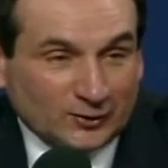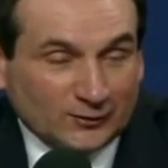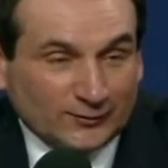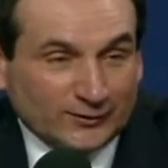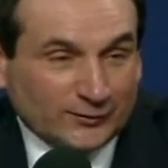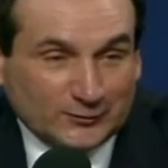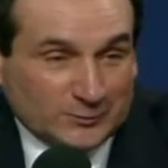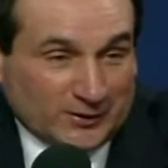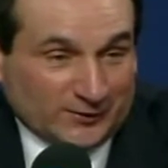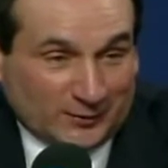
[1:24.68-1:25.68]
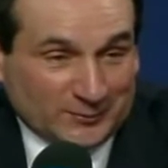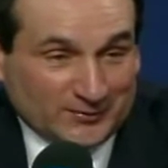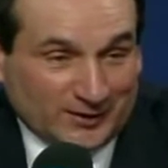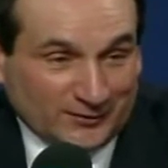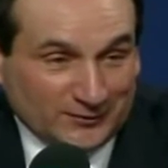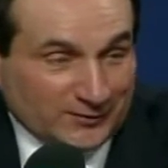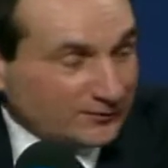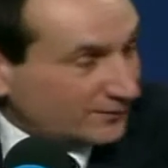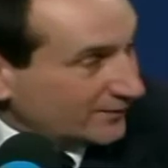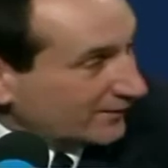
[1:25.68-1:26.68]
So it couldn't be an up and down
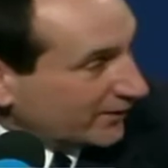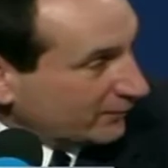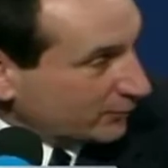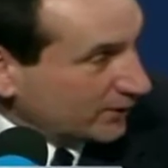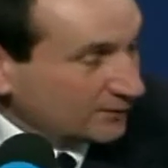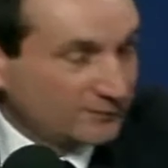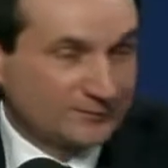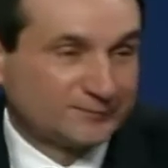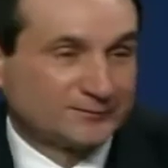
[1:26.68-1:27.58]
year. All right, Brian.